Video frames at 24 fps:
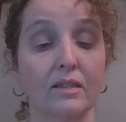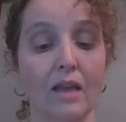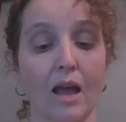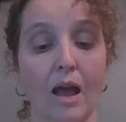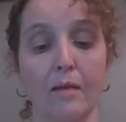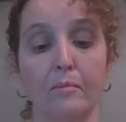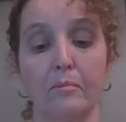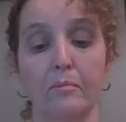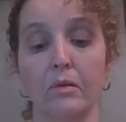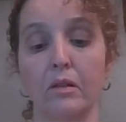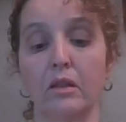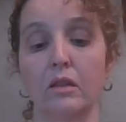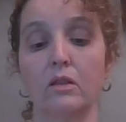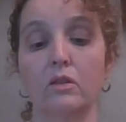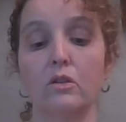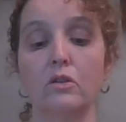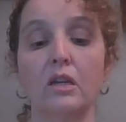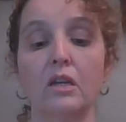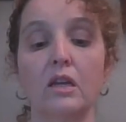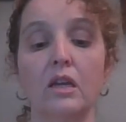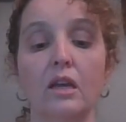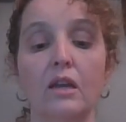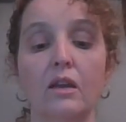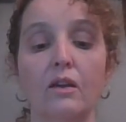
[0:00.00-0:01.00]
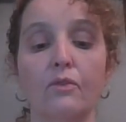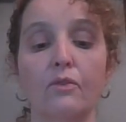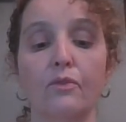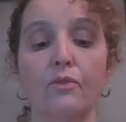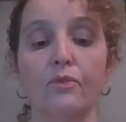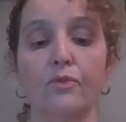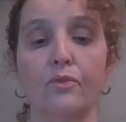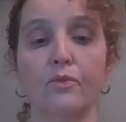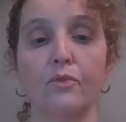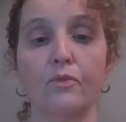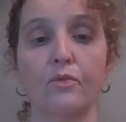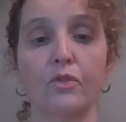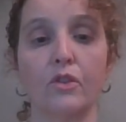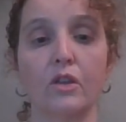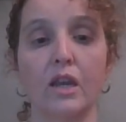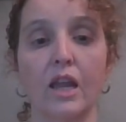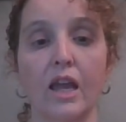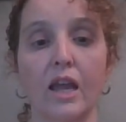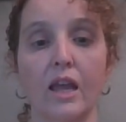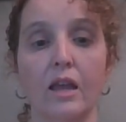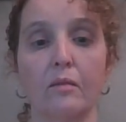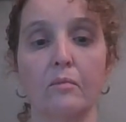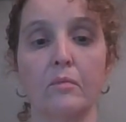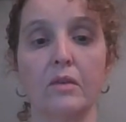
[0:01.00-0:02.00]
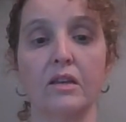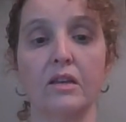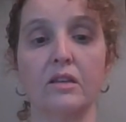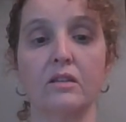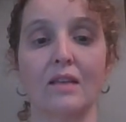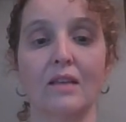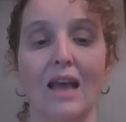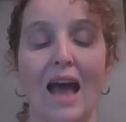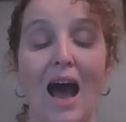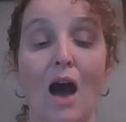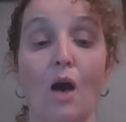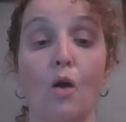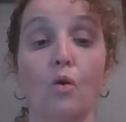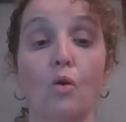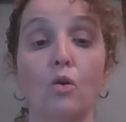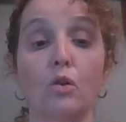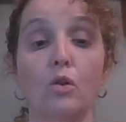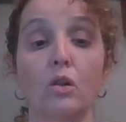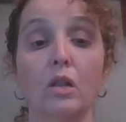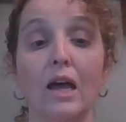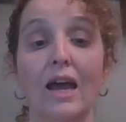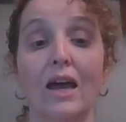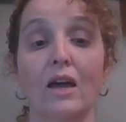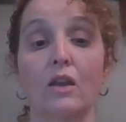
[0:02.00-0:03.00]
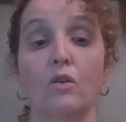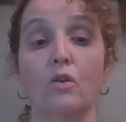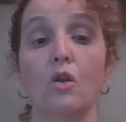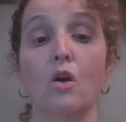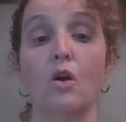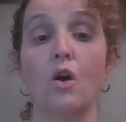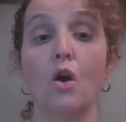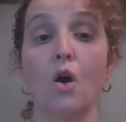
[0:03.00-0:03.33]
I believe the name is Owl and